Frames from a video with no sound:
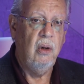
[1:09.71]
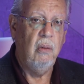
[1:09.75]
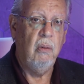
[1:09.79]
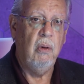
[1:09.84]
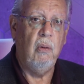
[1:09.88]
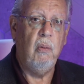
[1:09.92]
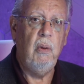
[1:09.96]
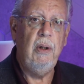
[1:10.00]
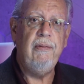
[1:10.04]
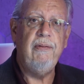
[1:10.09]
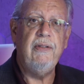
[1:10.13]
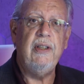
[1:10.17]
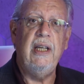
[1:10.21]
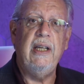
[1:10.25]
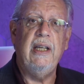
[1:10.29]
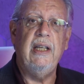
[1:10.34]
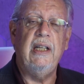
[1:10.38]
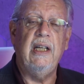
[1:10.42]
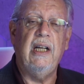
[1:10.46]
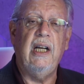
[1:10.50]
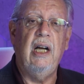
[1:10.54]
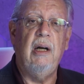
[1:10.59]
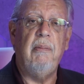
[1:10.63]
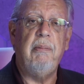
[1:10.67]
Well, we've
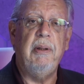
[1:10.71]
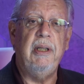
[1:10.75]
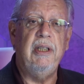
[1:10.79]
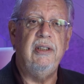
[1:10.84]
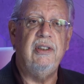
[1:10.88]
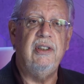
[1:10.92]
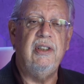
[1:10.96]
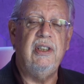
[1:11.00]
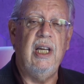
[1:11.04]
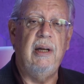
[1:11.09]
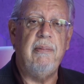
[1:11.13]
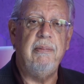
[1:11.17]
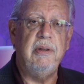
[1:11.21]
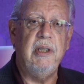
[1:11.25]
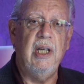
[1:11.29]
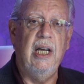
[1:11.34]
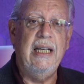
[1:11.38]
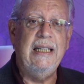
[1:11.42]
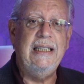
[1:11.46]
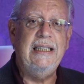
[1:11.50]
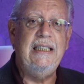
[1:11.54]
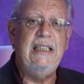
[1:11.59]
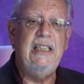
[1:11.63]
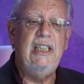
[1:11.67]
taken a couple of steps
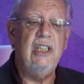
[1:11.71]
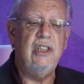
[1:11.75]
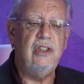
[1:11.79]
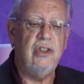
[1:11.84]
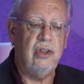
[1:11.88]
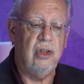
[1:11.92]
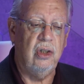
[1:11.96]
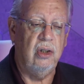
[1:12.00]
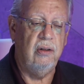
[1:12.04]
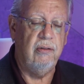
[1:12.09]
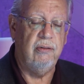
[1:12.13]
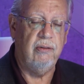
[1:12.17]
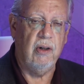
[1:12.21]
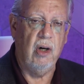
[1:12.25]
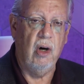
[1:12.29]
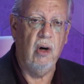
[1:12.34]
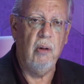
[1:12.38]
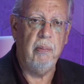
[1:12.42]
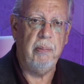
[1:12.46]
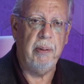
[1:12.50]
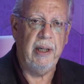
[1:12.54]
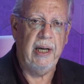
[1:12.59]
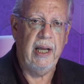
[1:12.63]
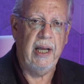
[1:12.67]
additional for open